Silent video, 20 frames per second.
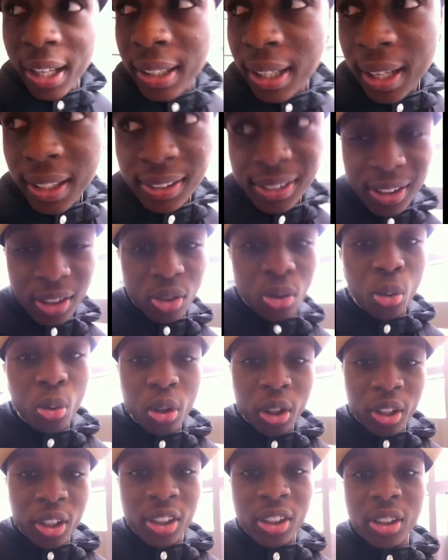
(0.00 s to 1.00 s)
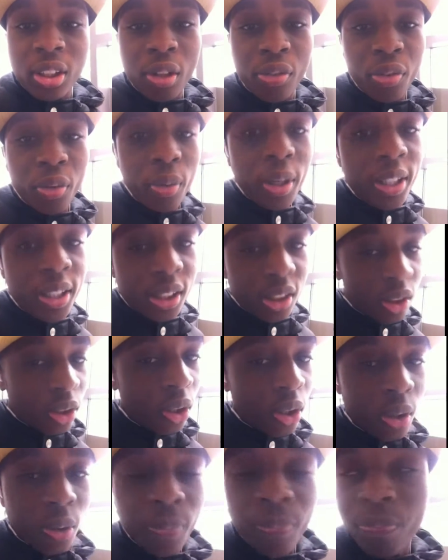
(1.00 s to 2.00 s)
access to all of this stuff already,
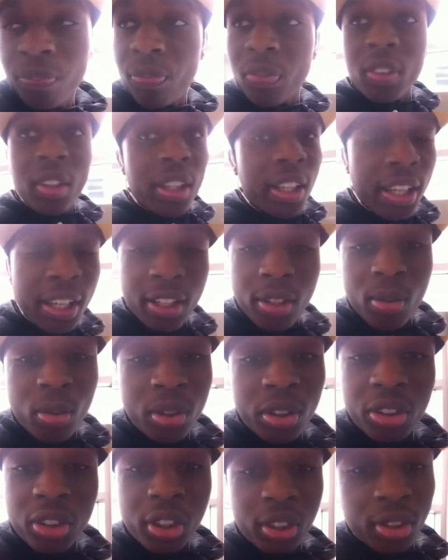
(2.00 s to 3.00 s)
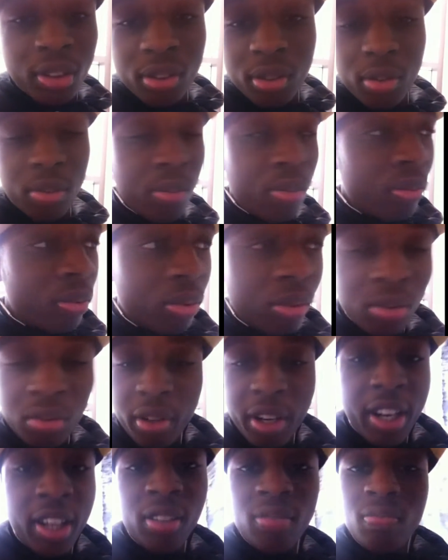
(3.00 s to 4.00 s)
so it was just
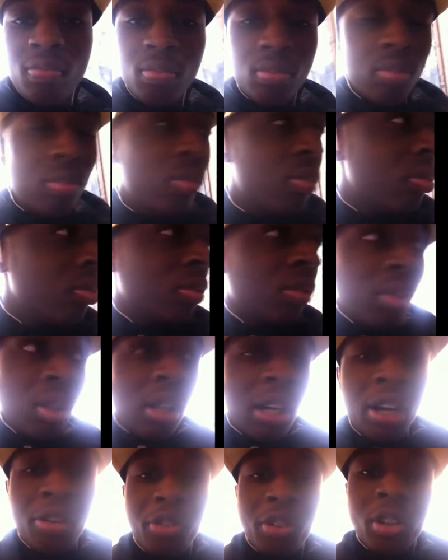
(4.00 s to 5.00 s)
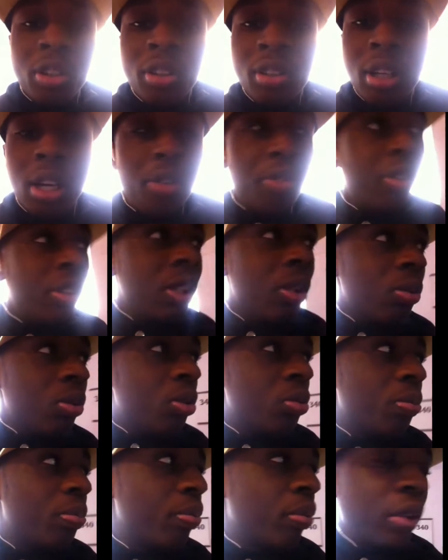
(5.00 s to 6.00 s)
great. I think it
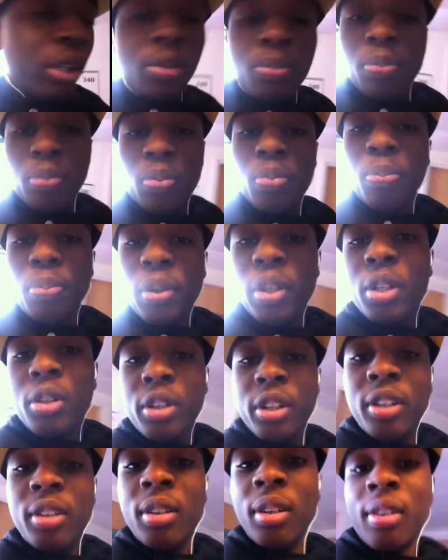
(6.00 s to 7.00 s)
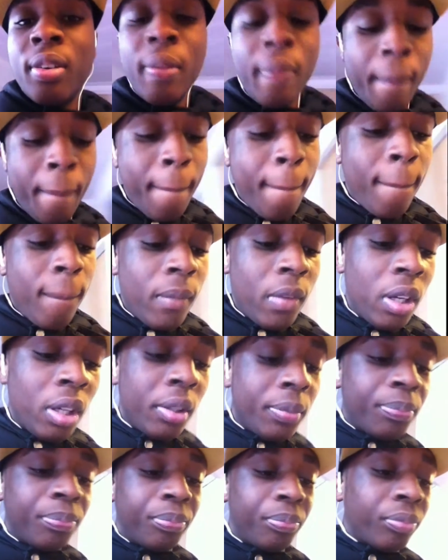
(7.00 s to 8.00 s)
was pretty good.
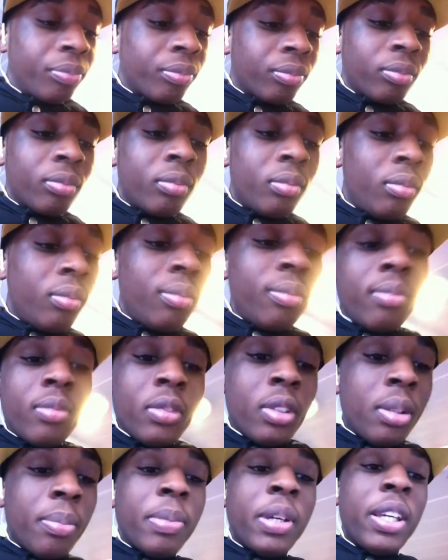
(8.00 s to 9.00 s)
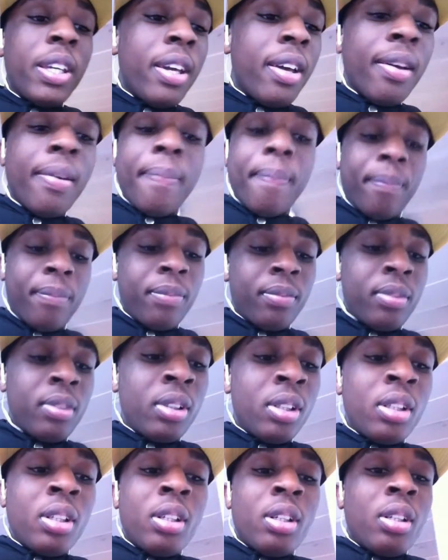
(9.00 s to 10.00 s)
But yeah,
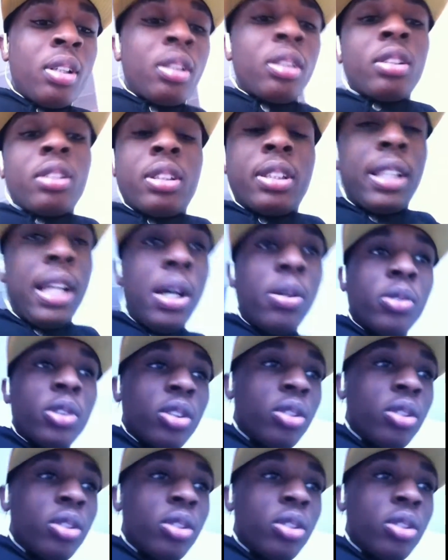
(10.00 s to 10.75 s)
that